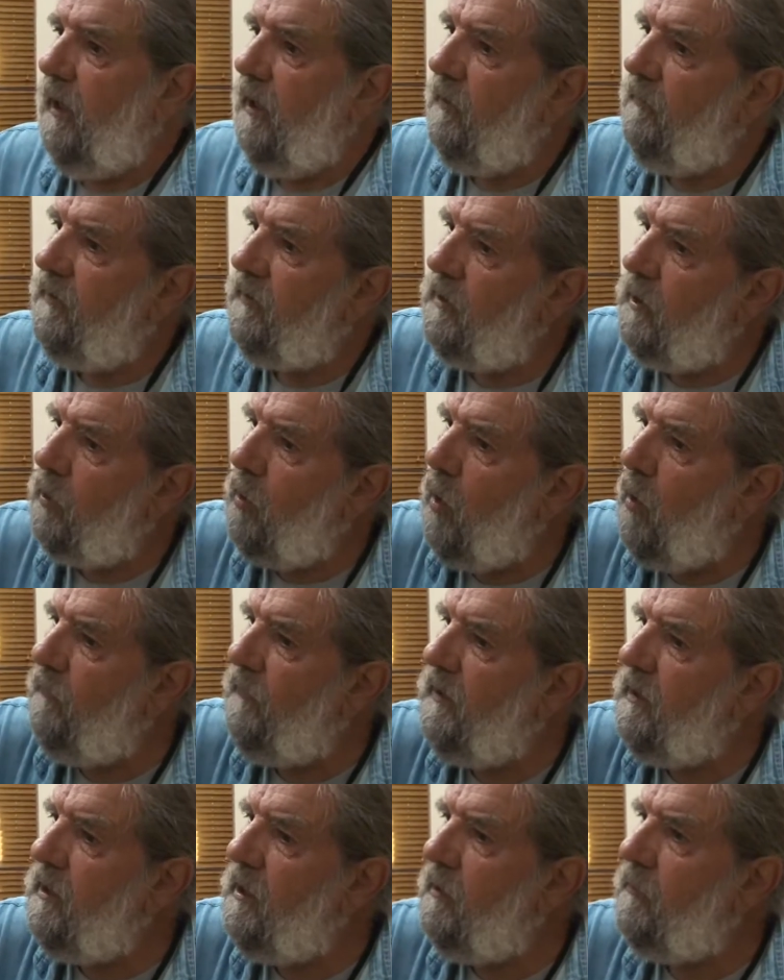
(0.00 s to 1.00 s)
Everything
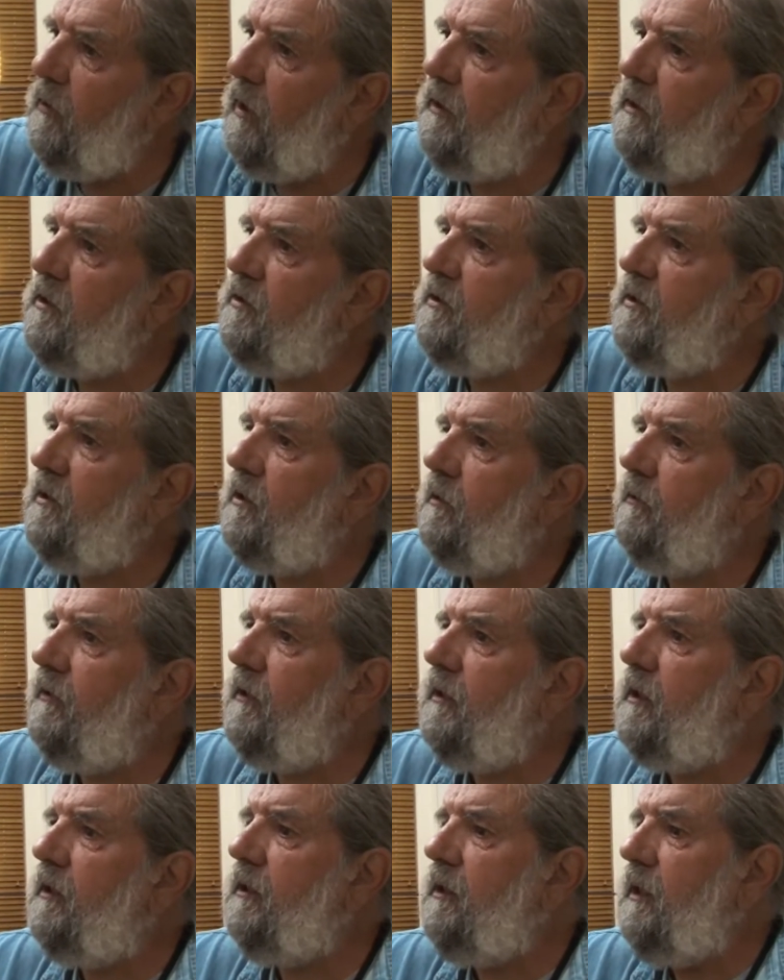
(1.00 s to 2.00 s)
over here on this
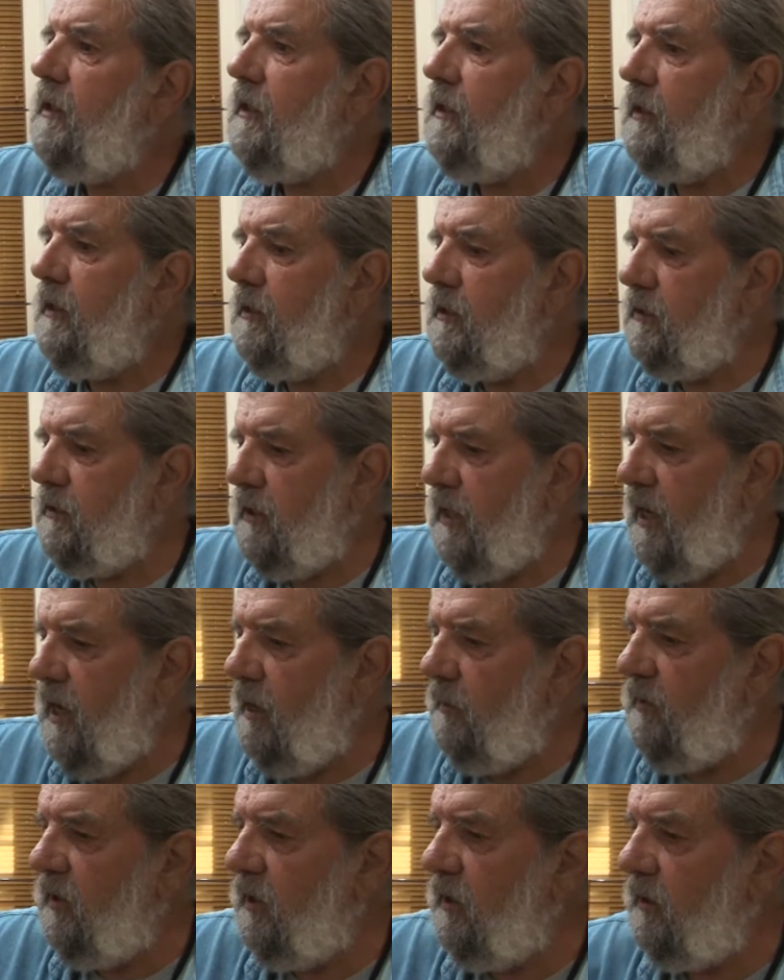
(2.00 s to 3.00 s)
area, in this
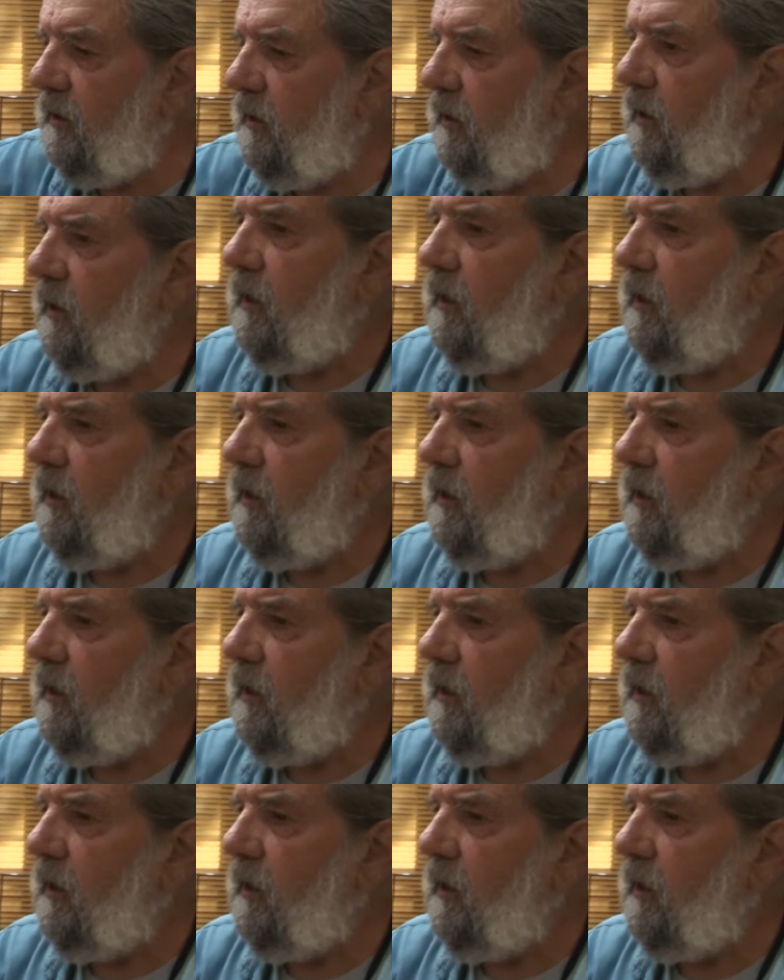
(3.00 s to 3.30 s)
cabinet,